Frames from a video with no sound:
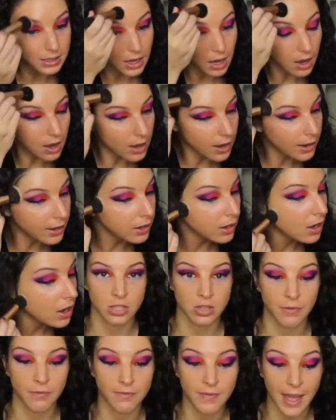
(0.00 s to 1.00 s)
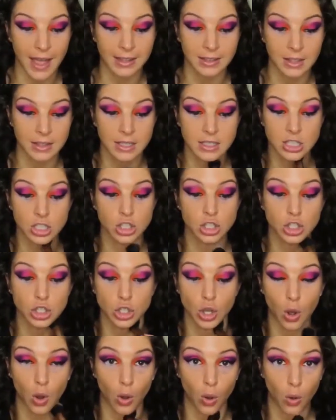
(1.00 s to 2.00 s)
is gone. And the fact that this is
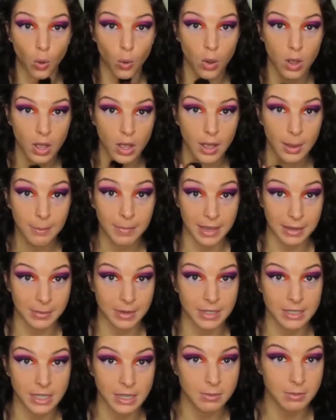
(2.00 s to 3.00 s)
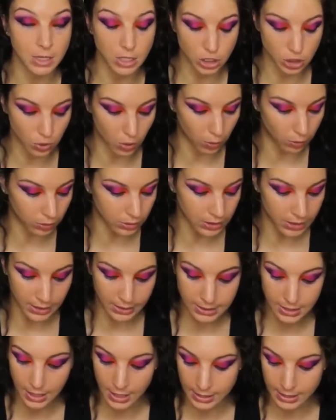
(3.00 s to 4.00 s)
so pigmented means you only need
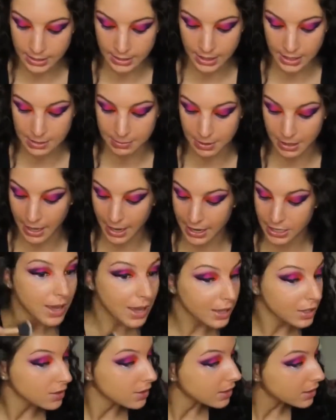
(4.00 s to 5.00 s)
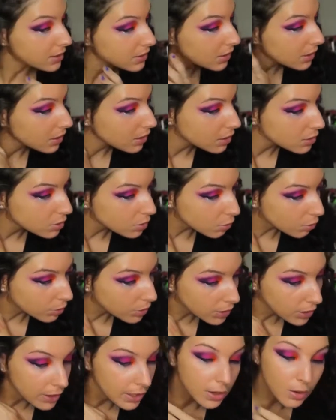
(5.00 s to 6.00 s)
a tiny bit. Oh yeah, this is
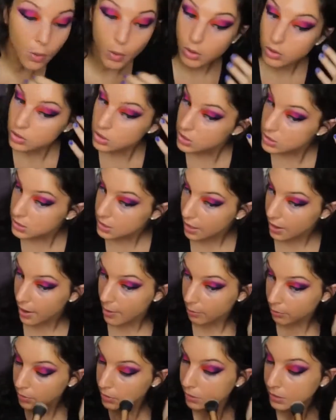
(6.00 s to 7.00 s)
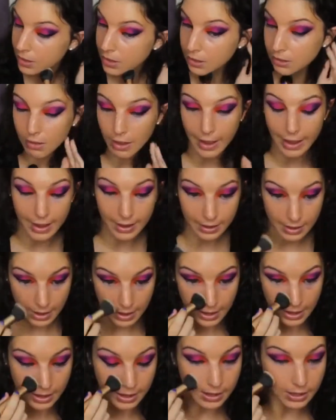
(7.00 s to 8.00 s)
really gorgeous. I'm really
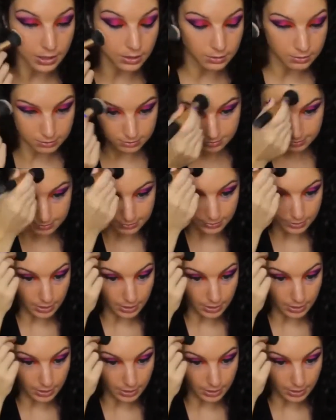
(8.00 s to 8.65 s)
glad I